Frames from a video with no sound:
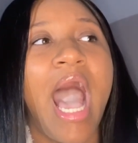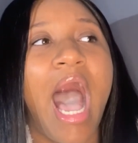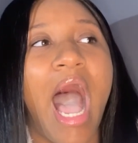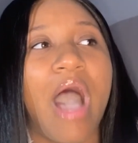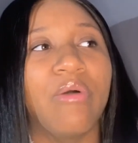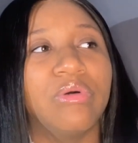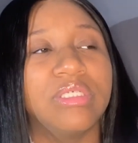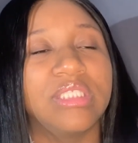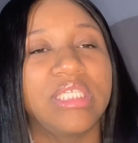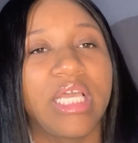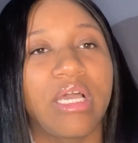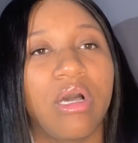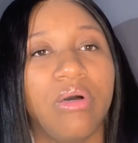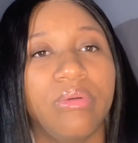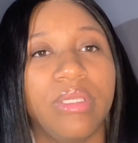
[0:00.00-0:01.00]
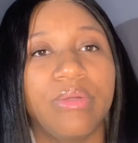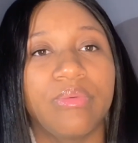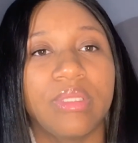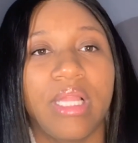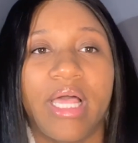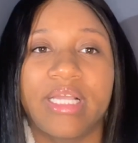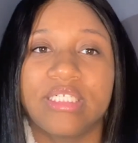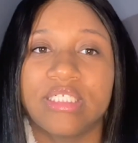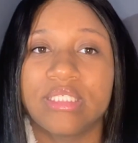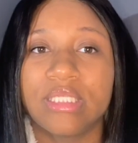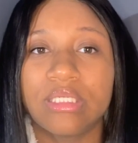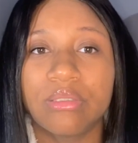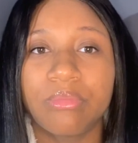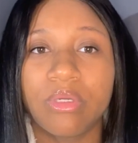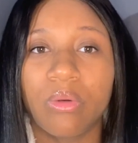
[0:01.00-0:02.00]
I would say go in with like just a
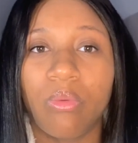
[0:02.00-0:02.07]
little bit of